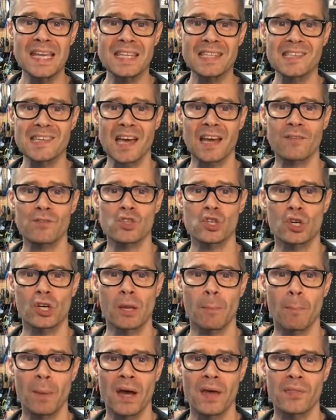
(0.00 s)
inside of
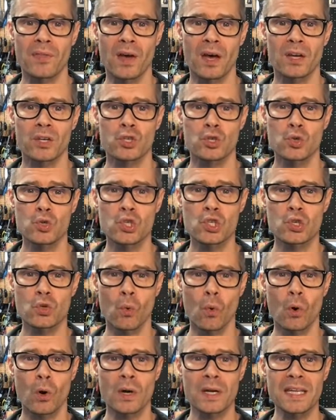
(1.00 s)
CircuitPython to
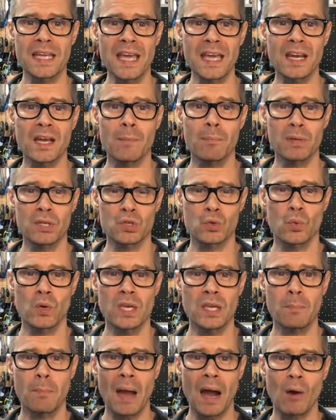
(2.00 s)
store data
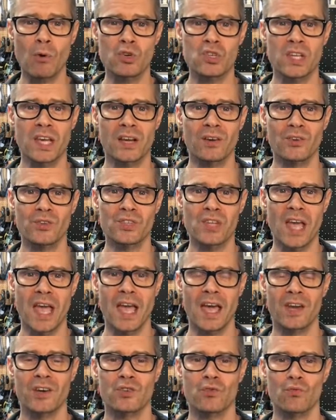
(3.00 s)
between power cycles
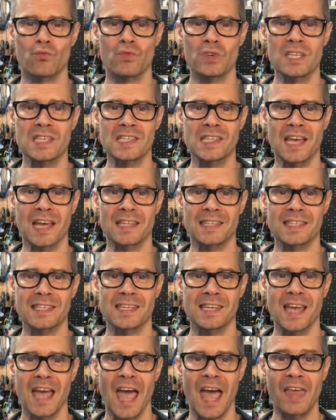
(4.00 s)
and
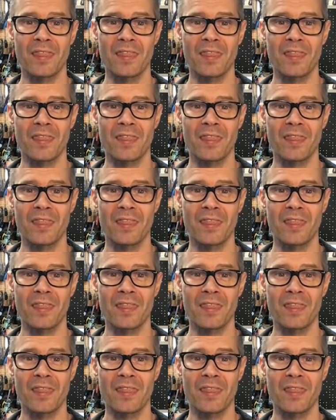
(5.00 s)
resets.